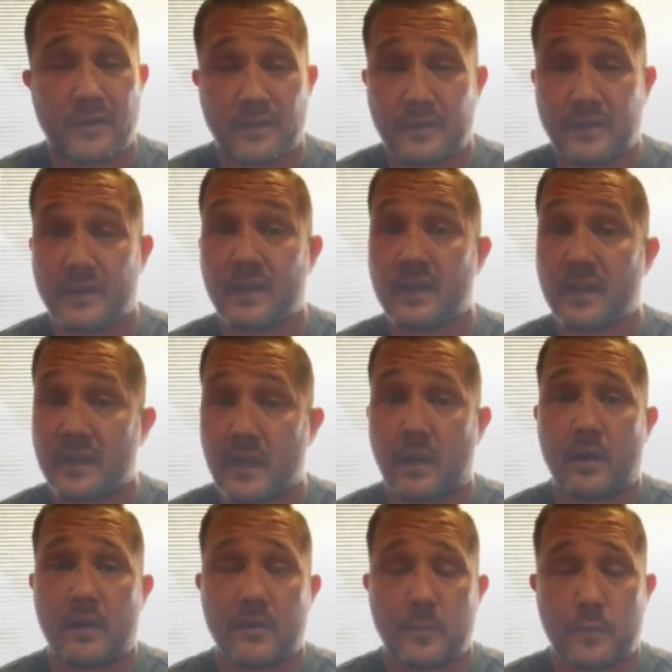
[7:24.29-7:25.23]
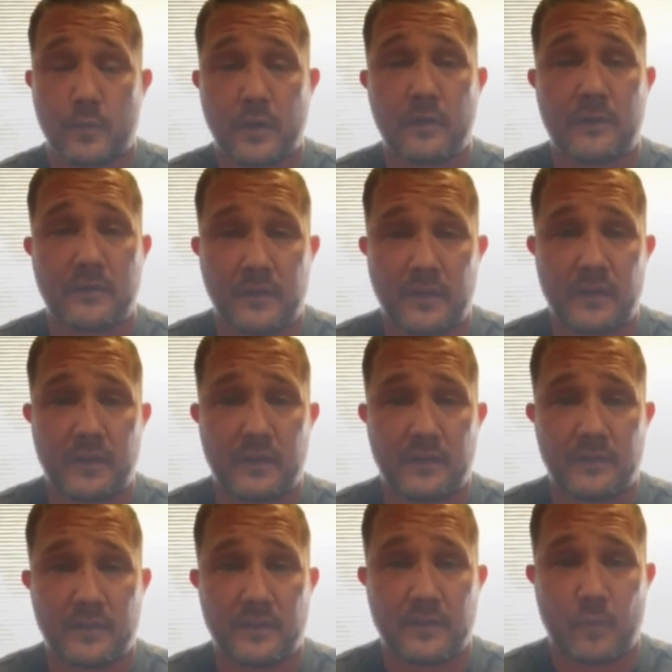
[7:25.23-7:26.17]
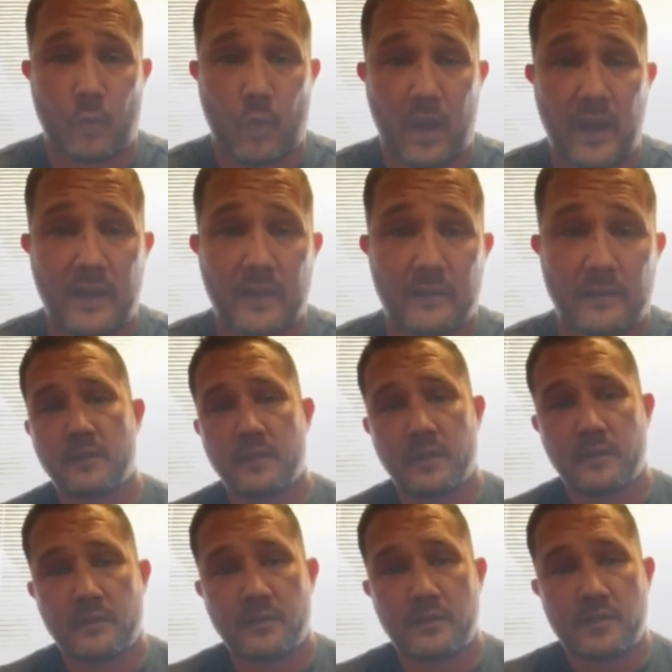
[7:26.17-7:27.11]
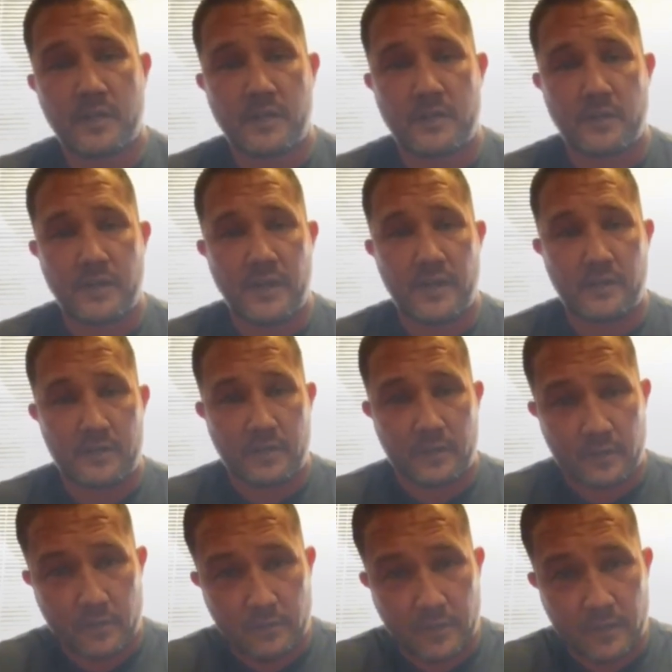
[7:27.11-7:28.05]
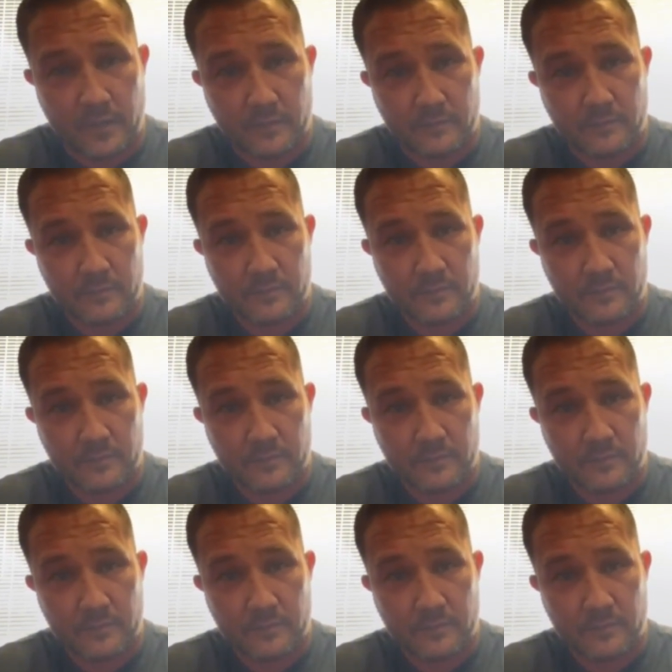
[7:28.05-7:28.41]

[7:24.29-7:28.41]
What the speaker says: and nearly all the protein is in the white. You shake your head. You didn't know that.